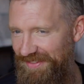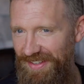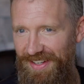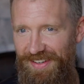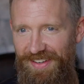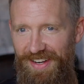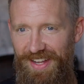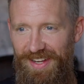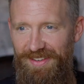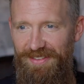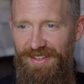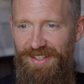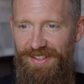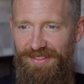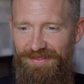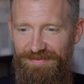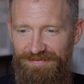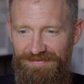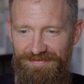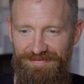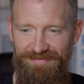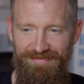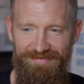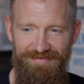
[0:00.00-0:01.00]
All right, well,
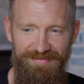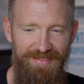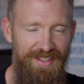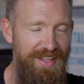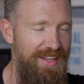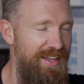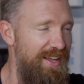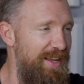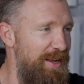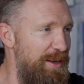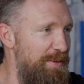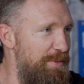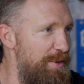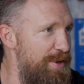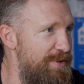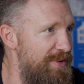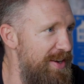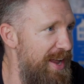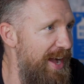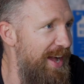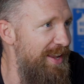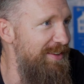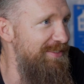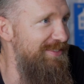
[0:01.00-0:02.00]
moving
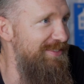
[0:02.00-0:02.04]
on.